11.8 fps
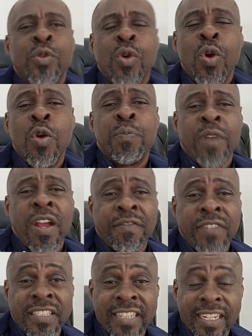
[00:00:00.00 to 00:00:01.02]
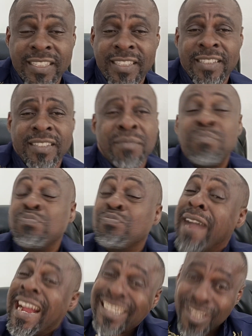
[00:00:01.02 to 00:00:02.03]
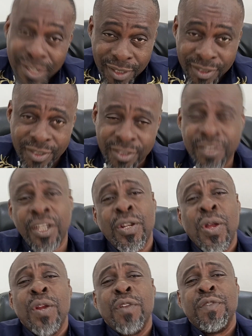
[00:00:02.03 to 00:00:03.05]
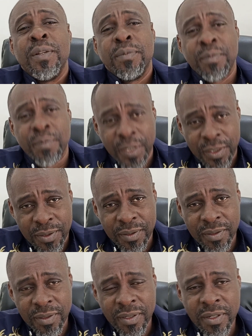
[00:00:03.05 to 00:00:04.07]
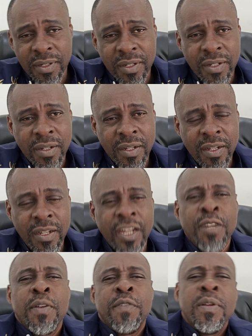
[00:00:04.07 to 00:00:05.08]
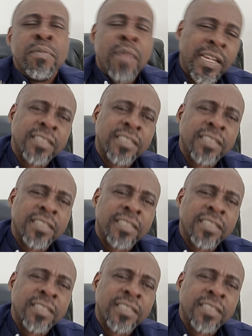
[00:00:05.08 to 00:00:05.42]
who own private jets might not all of them, but a number of them